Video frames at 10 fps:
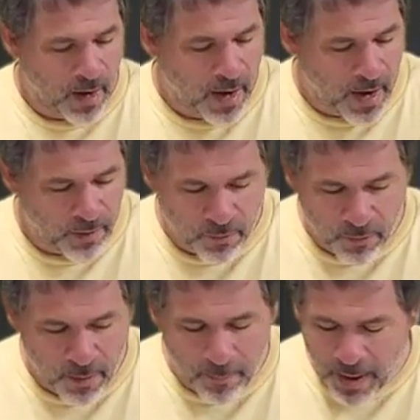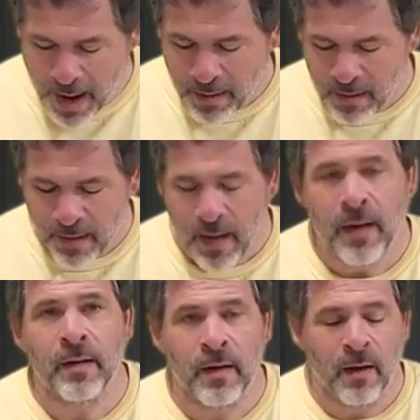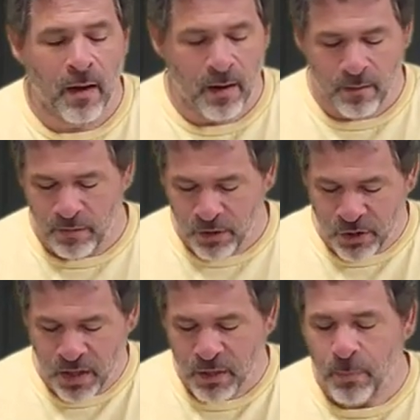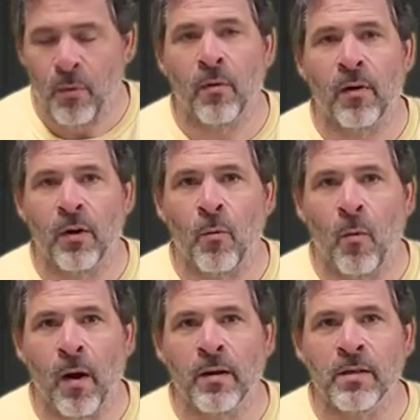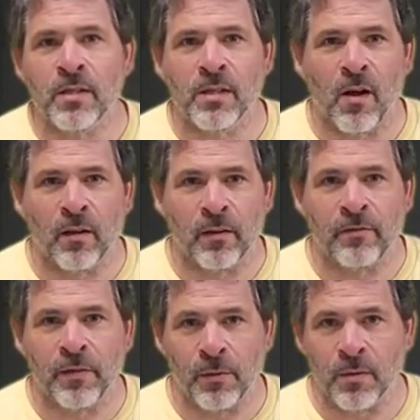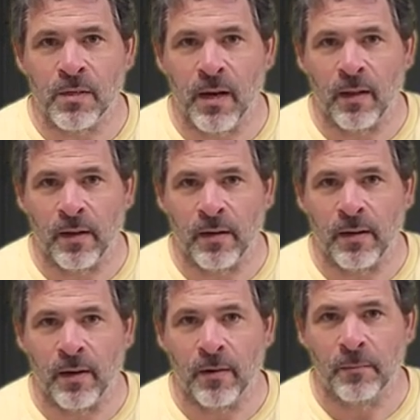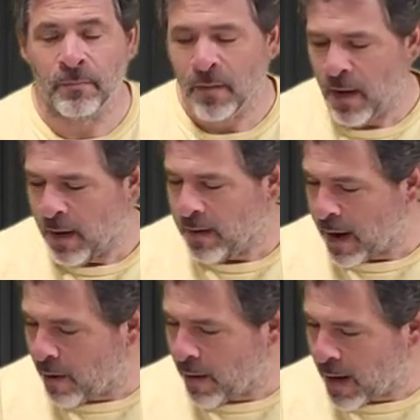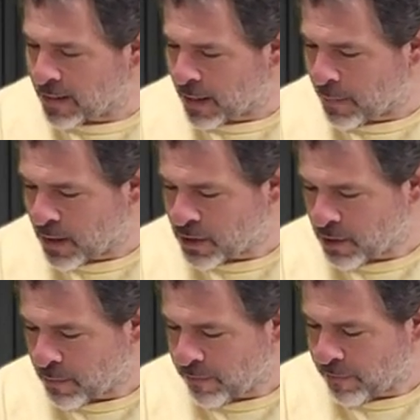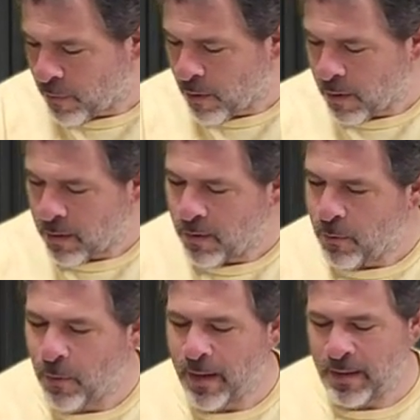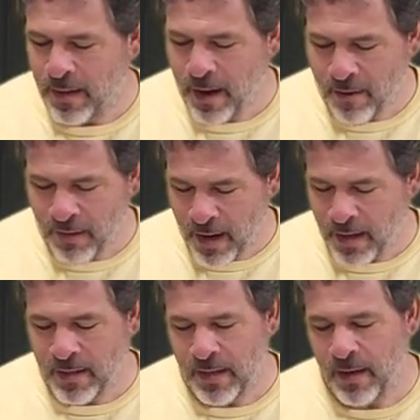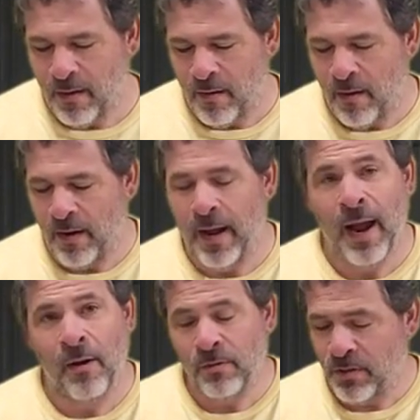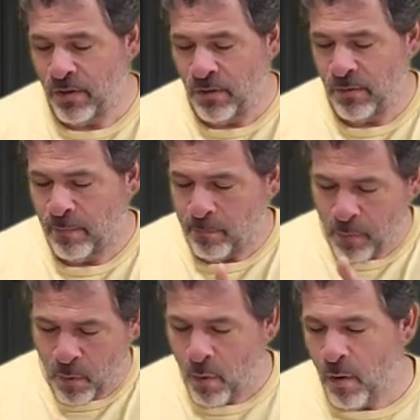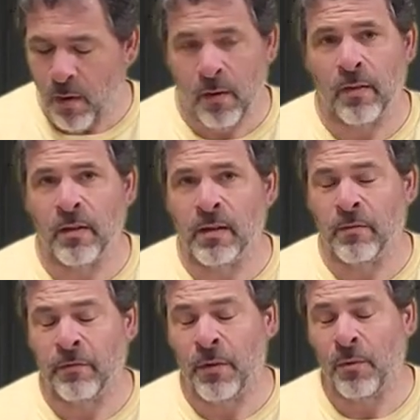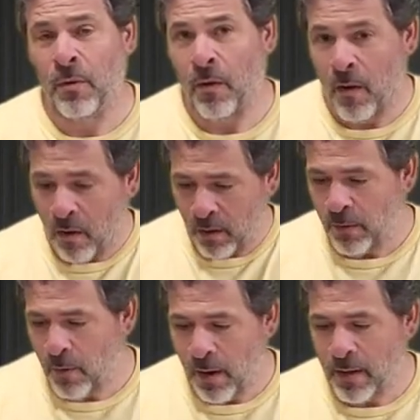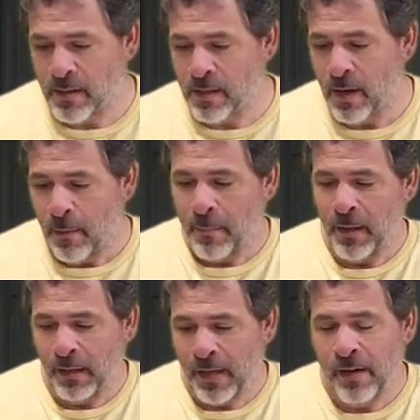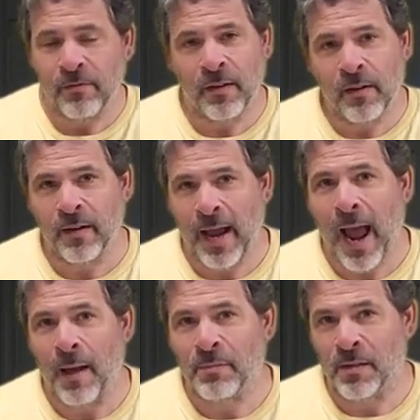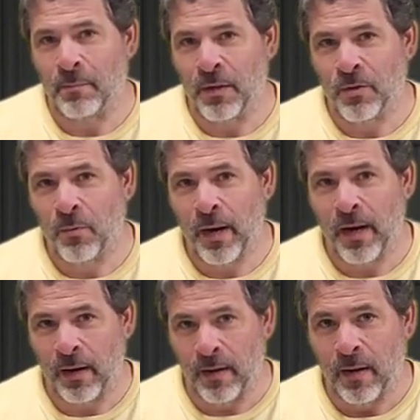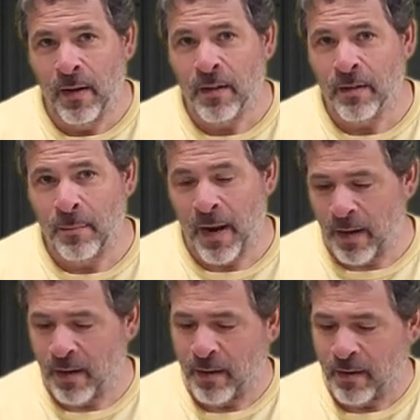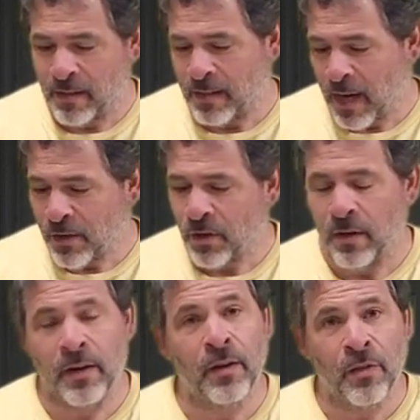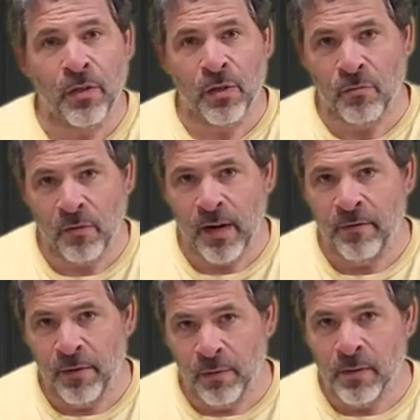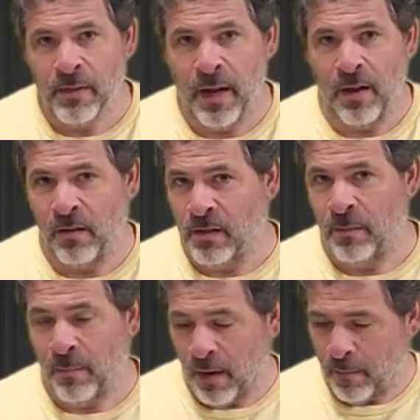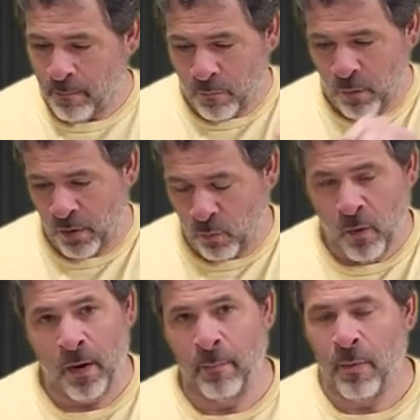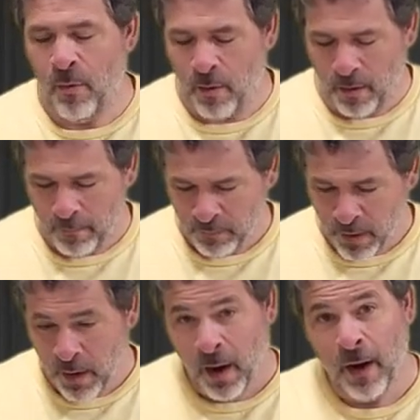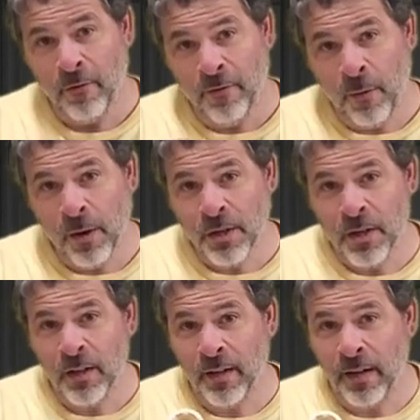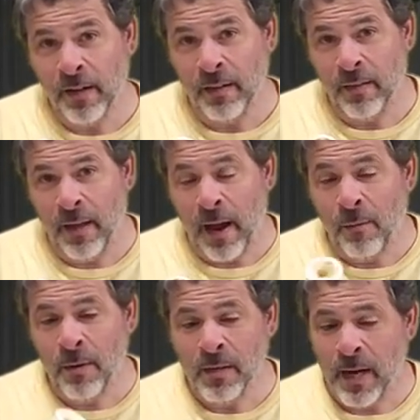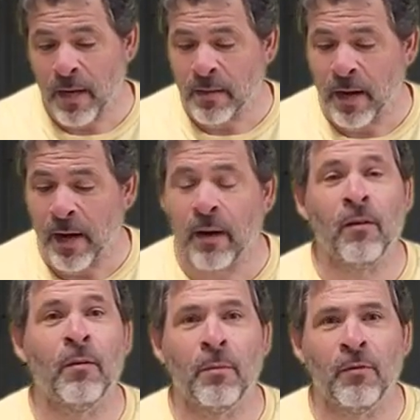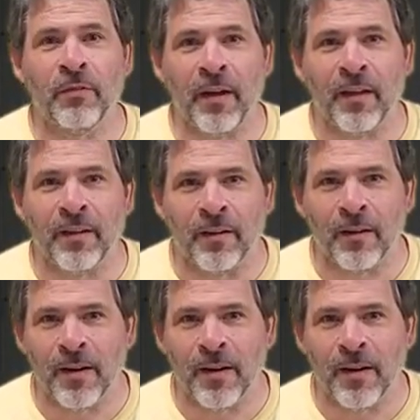and we went back to the idea of just pouring one solid fuel cell in here. Now, as I mentioned before, we did have an idea on how to pour the fuel all at once, but leave little gaps in between to make essentially three fuel cells, but with one pour. Unfortunately, that was a terrible failure,